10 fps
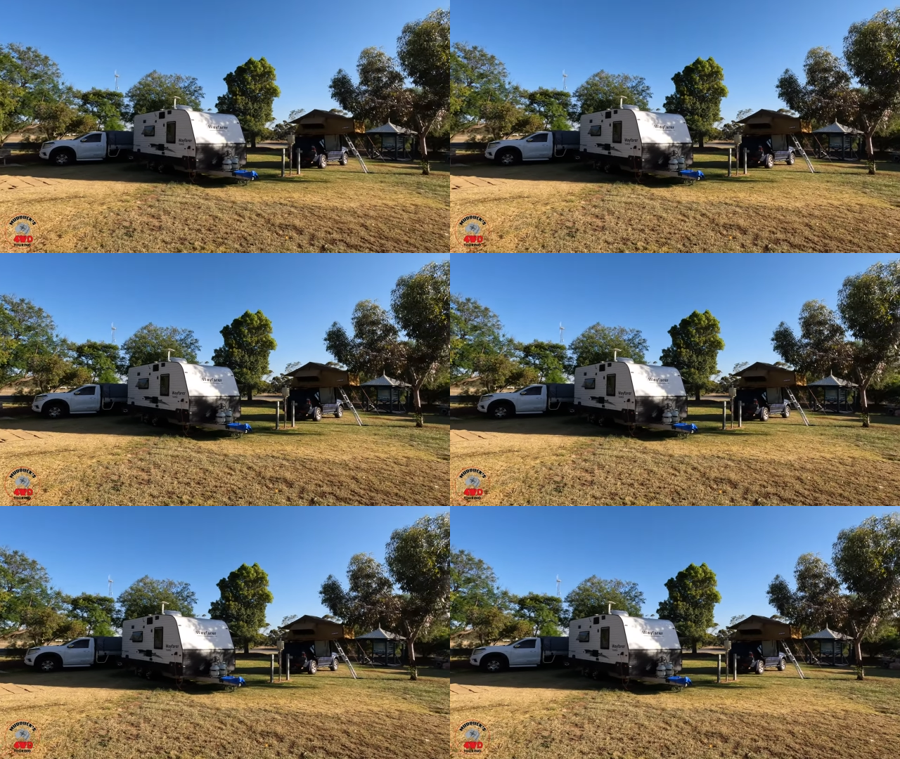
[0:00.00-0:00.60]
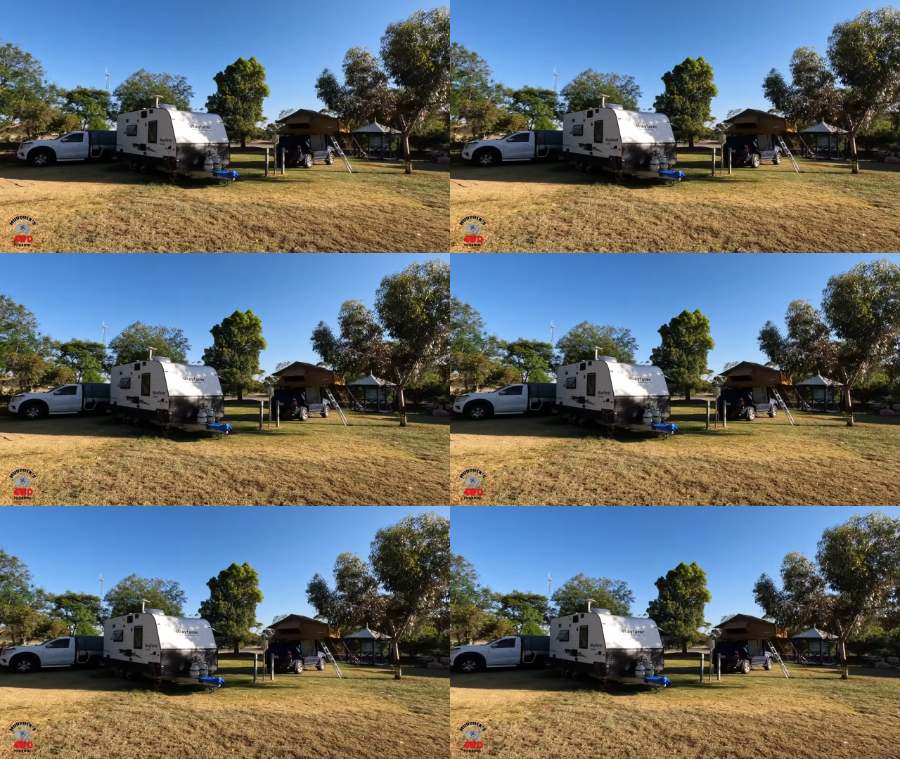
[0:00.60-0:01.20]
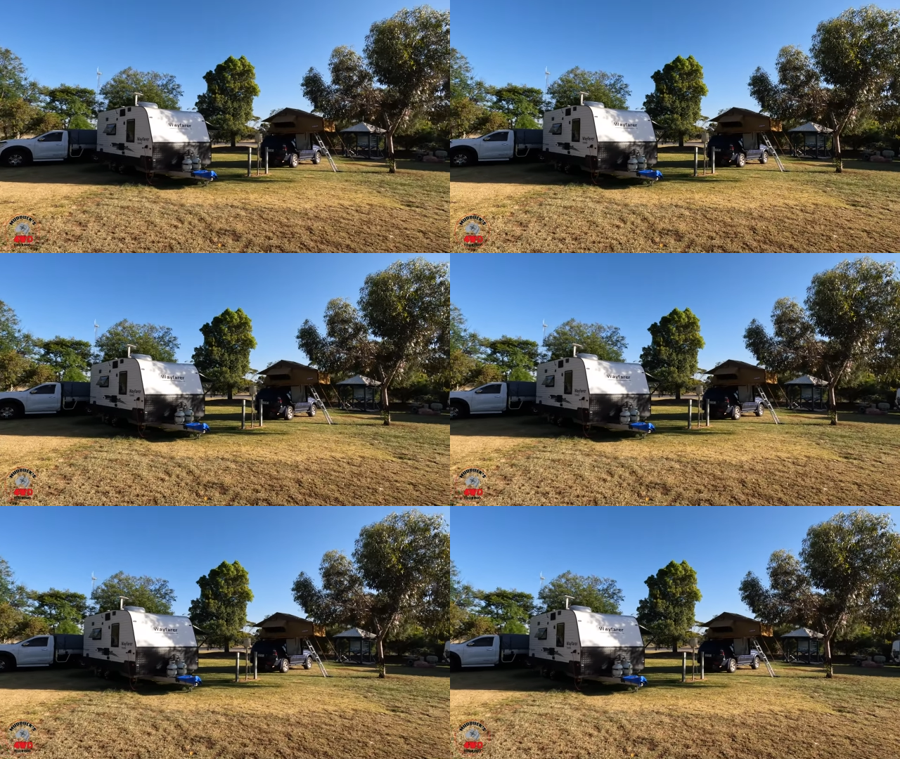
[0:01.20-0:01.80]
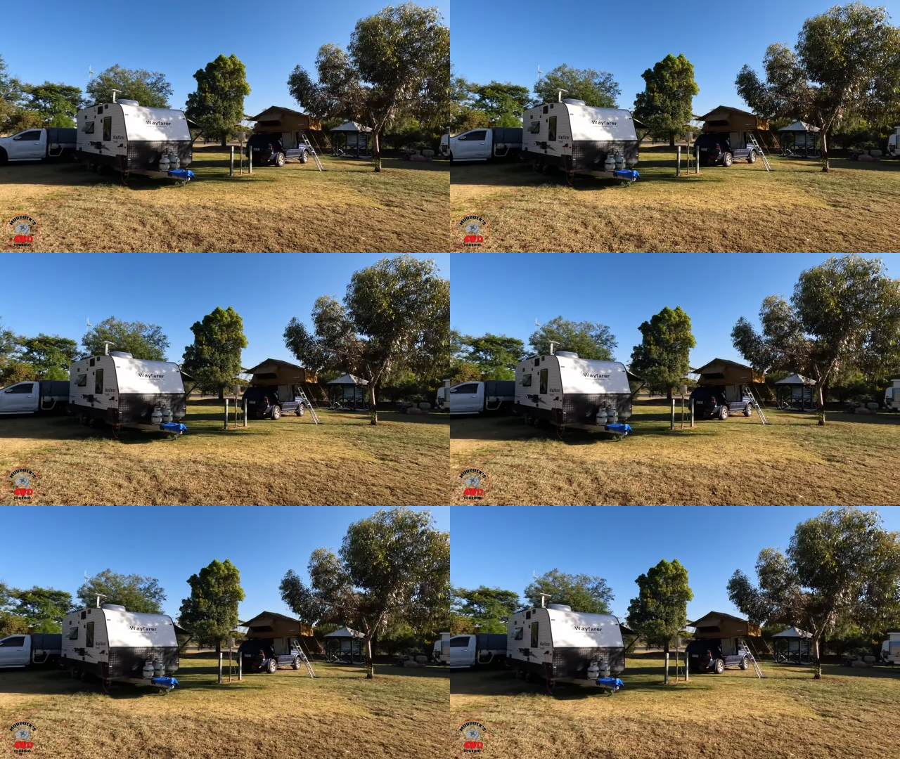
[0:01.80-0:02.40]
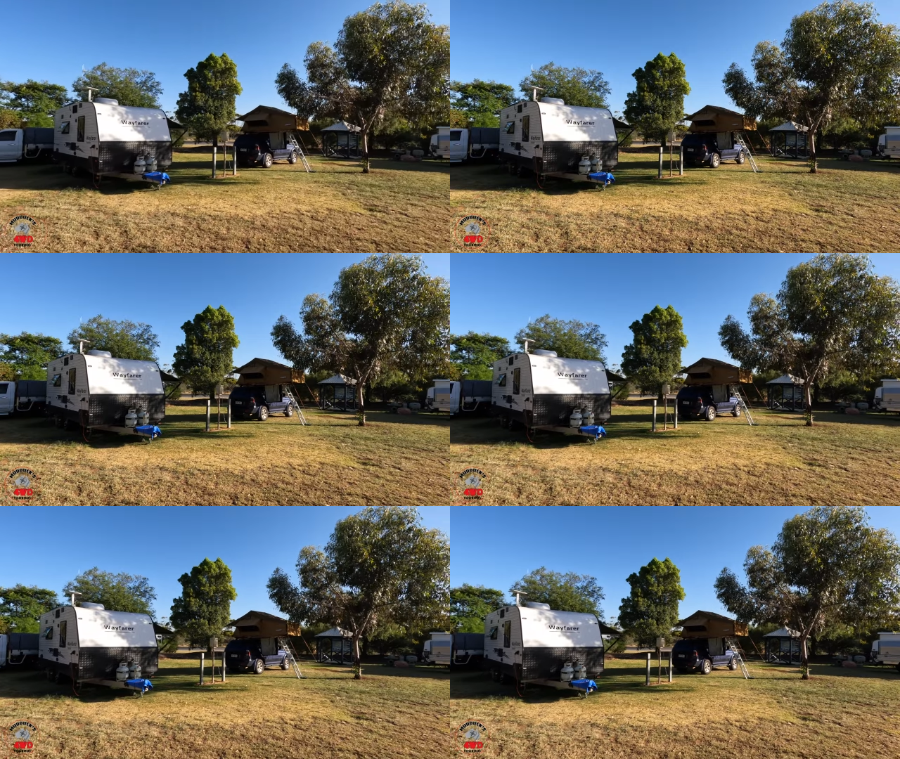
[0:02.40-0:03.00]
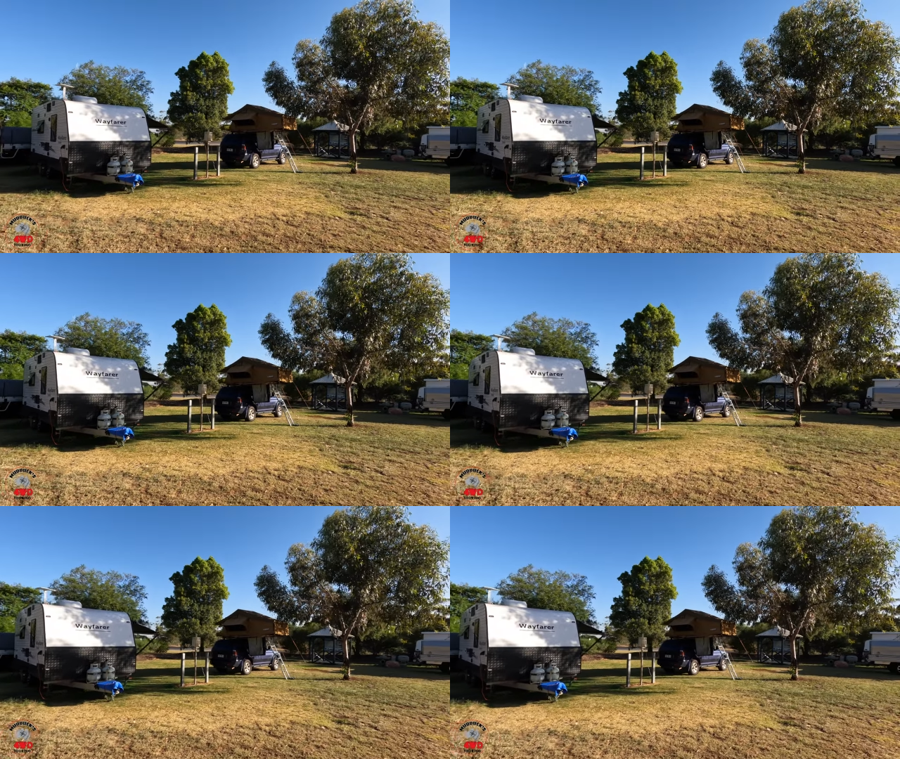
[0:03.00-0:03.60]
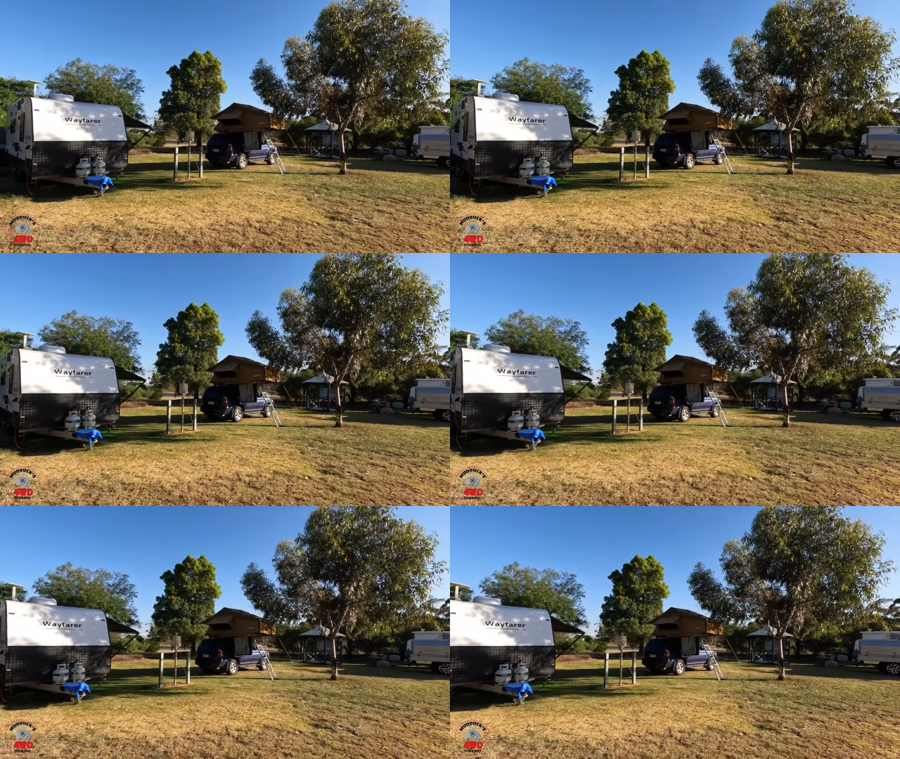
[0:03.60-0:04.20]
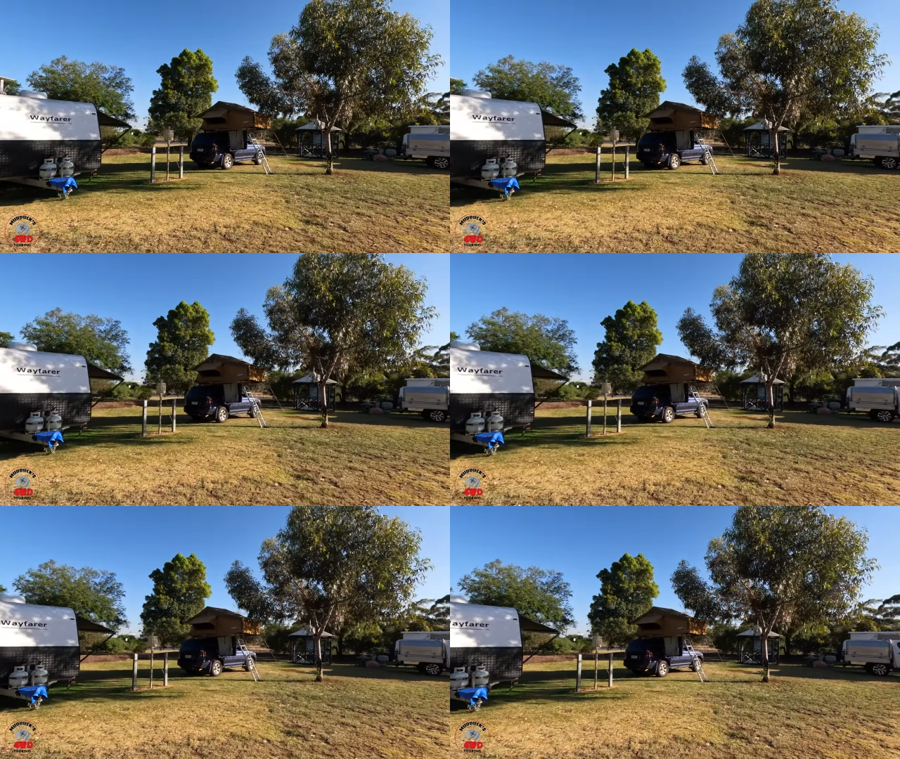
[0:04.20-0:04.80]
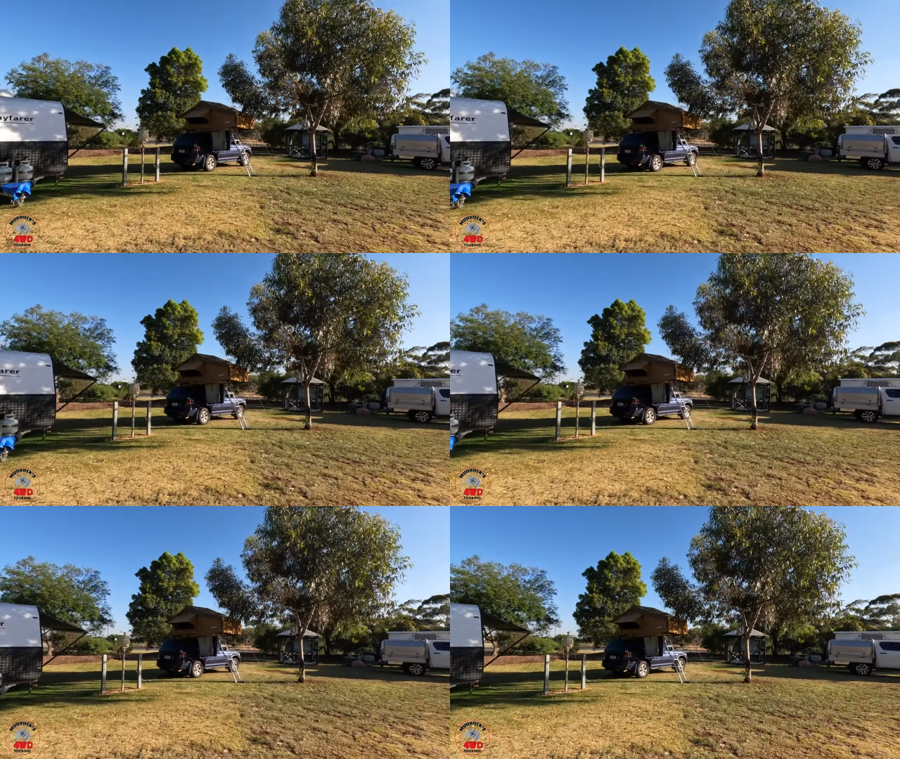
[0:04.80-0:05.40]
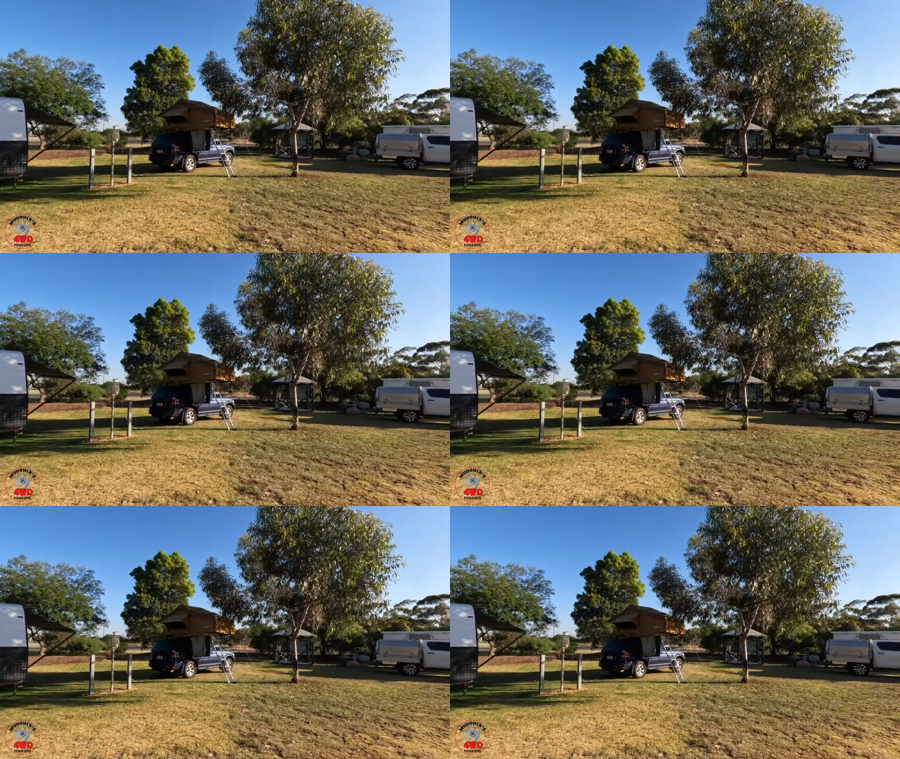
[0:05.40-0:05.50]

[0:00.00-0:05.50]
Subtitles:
[unreadable: no face in view]